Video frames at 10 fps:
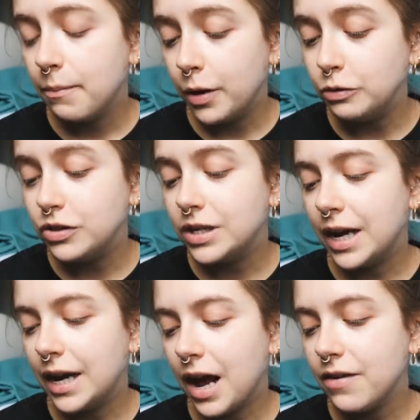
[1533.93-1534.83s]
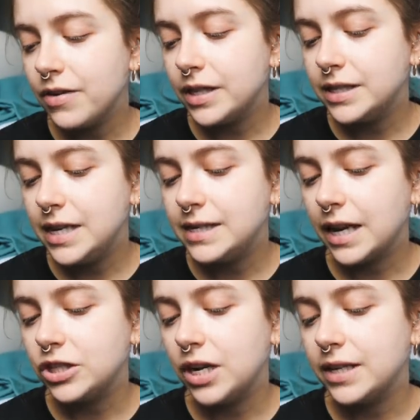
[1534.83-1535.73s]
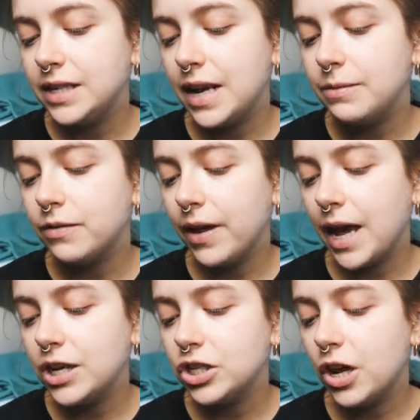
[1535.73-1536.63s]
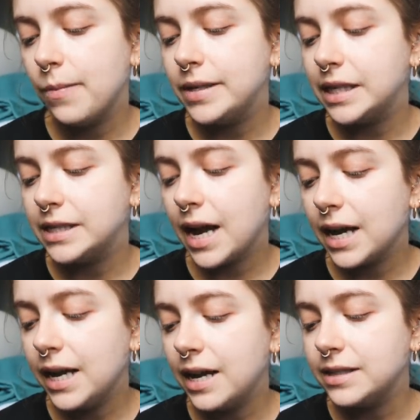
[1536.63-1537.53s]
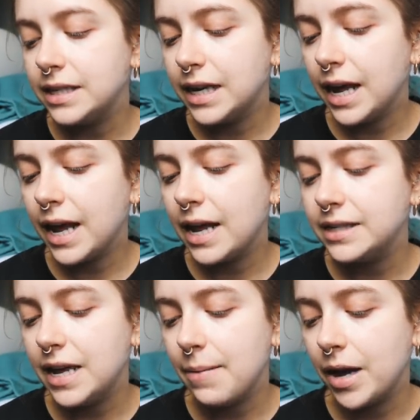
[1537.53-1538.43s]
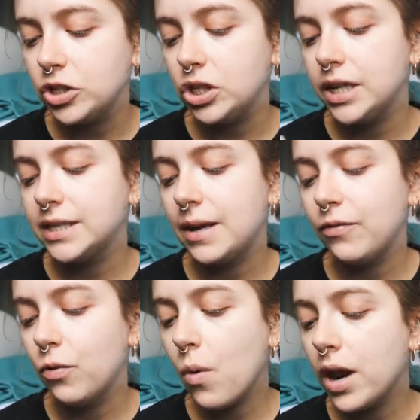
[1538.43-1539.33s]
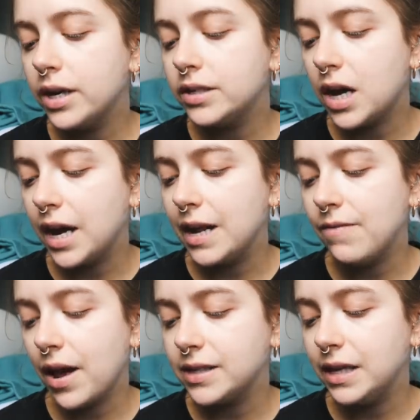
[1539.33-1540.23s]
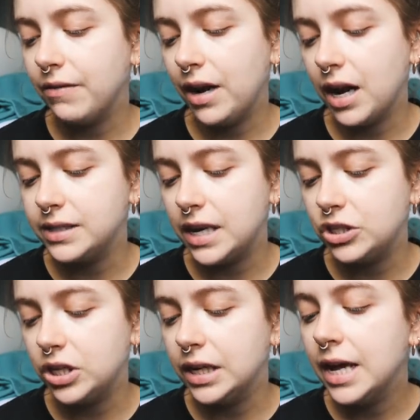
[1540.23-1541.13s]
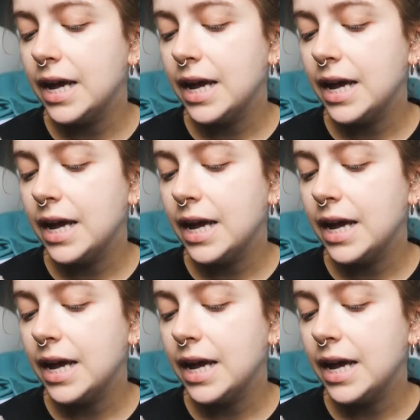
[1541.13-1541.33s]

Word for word: Most, and life at the Sea Section, as he names the vacation home, is exactly as idyllic as he imagined, except for one tiny, vexing realization